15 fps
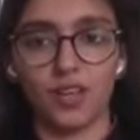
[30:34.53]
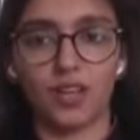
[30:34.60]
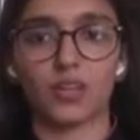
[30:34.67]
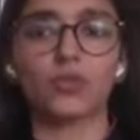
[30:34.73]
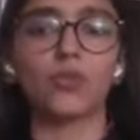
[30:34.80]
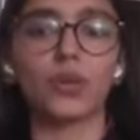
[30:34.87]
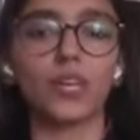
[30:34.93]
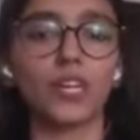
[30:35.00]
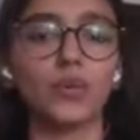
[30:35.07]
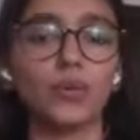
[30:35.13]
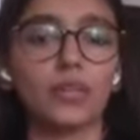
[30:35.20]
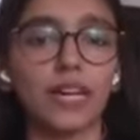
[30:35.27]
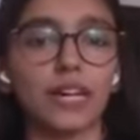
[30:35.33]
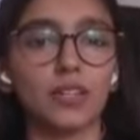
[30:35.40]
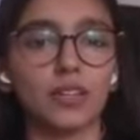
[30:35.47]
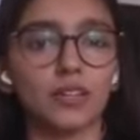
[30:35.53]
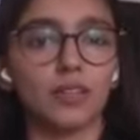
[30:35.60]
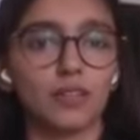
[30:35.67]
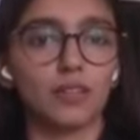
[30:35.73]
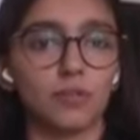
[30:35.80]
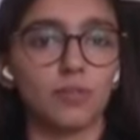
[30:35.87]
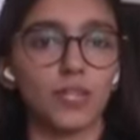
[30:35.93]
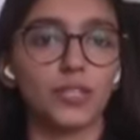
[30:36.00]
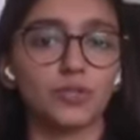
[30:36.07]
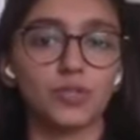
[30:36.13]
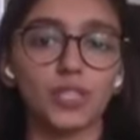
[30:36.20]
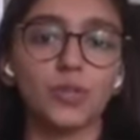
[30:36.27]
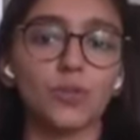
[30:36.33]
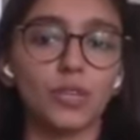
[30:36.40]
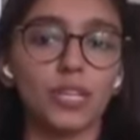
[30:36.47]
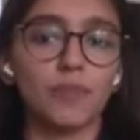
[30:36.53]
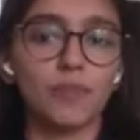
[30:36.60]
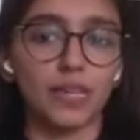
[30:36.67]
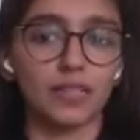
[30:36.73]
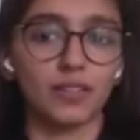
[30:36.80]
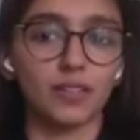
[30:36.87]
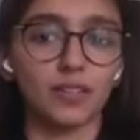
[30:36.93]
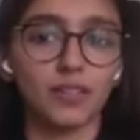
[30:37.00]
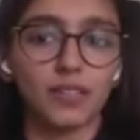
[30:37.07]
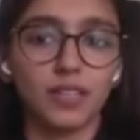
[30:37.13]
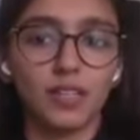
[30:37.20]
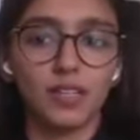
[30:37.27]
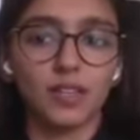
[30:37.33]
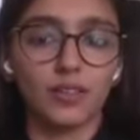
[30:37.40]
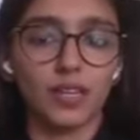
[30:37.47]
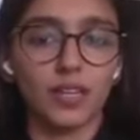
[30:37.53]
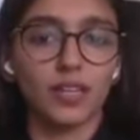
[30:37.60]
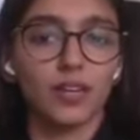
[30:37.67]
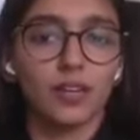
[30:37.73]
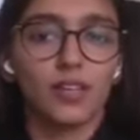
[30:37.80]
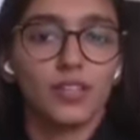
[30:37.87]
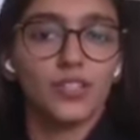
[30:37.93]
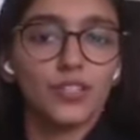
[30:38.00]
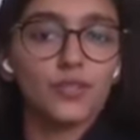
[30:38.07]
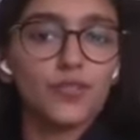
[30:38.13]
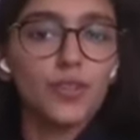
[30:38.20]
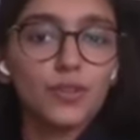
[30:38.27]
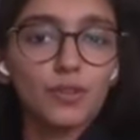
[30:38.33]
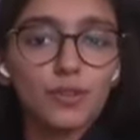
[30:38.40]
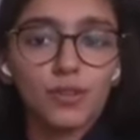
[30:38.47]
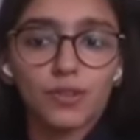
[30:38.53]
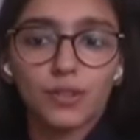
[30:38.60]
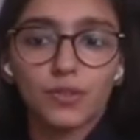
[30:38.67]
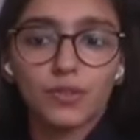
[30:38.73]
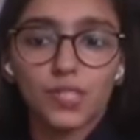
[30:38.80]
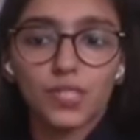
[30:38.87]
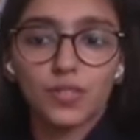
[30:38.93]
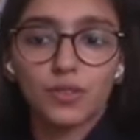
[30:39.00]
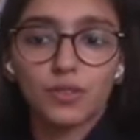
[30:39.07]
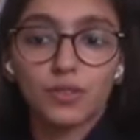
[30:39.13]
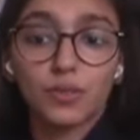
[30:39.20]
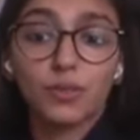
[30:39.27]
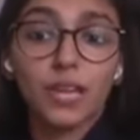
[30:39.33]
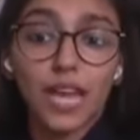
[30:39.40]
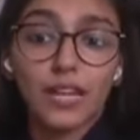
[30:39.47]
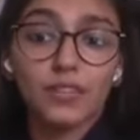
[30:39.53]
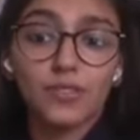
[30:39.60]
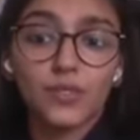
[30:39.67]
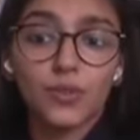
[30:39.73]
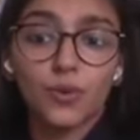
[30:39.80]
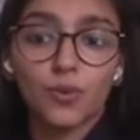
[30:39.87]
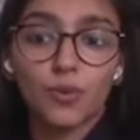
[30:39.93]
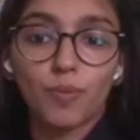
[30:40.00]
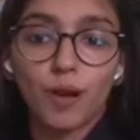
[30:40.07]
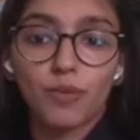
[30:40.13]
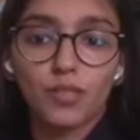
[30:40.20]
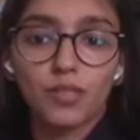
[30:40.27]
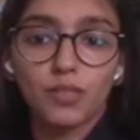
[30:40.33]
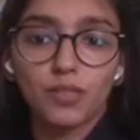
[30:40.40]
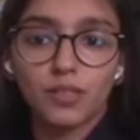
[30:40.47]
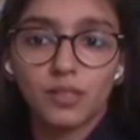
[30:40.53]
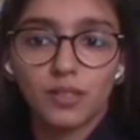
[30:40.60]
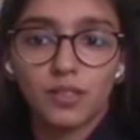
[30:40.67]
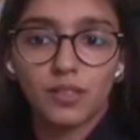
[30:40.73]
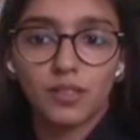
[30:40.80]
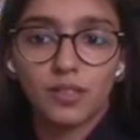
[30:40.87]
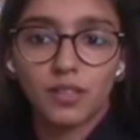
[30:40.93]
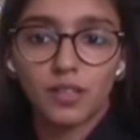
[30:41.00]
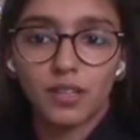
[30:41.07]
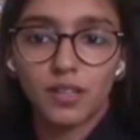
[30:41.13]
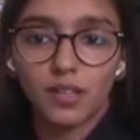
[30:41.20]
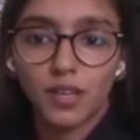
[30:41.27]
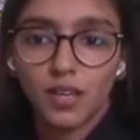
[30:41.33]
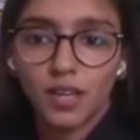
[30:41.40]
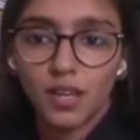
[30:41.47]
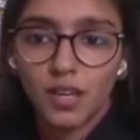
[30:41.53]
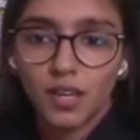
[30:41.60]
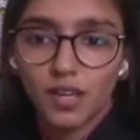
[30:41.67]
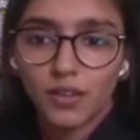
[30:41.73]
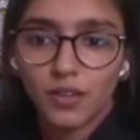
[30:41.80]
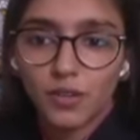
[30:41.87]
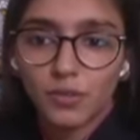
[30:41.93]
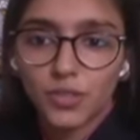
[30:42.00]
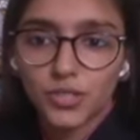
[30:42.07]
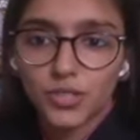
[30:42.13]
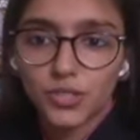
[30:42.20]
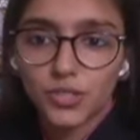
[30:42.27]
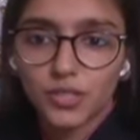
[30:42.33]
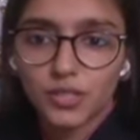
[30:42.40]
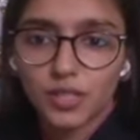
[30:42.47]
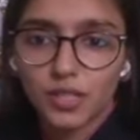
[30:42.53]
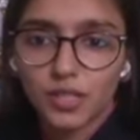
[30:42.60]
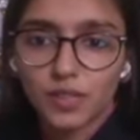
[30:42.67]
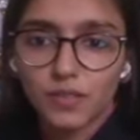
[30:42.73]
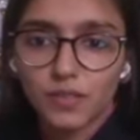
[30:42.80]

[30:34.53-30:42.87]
a cookie you will get by using only maida. Okay, so if you you can use cocoa powder. How much sugar?